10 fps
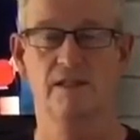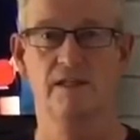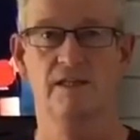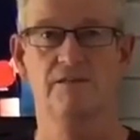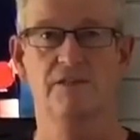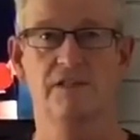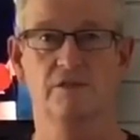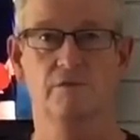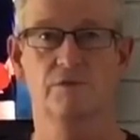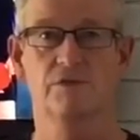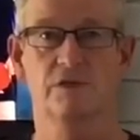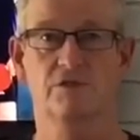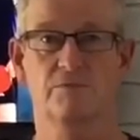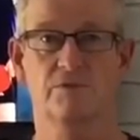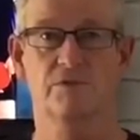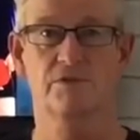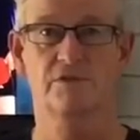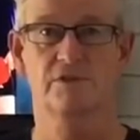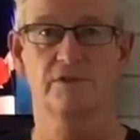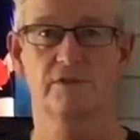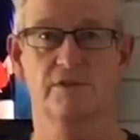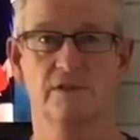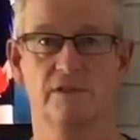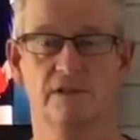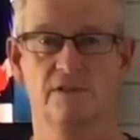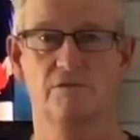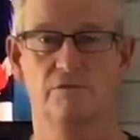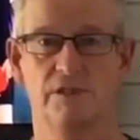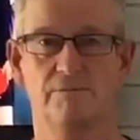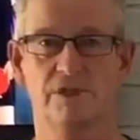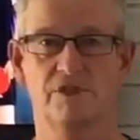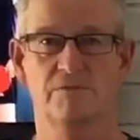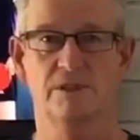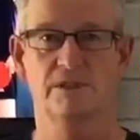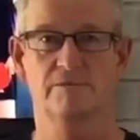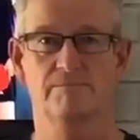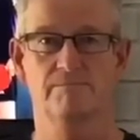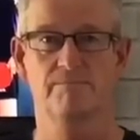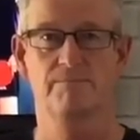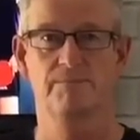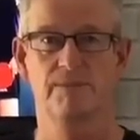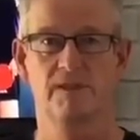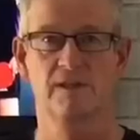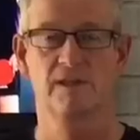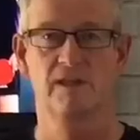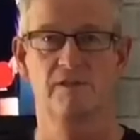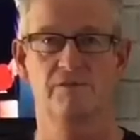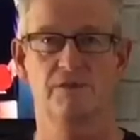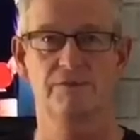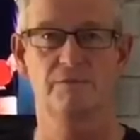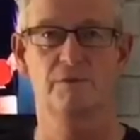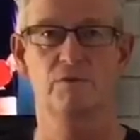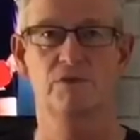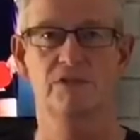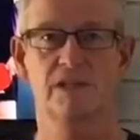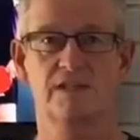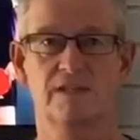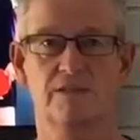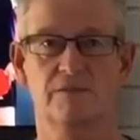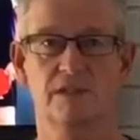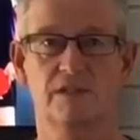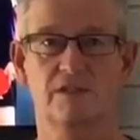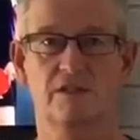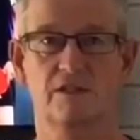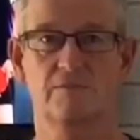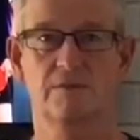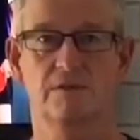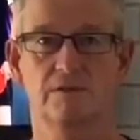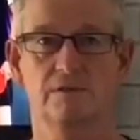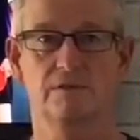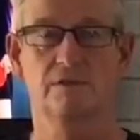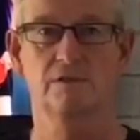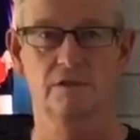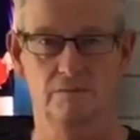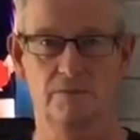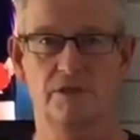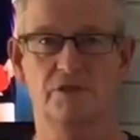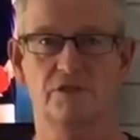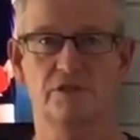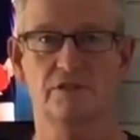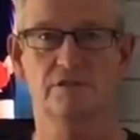Deon was such a person. We really miss you, mate. Forever Portishead Table Tennis Club. God bless you, Deon.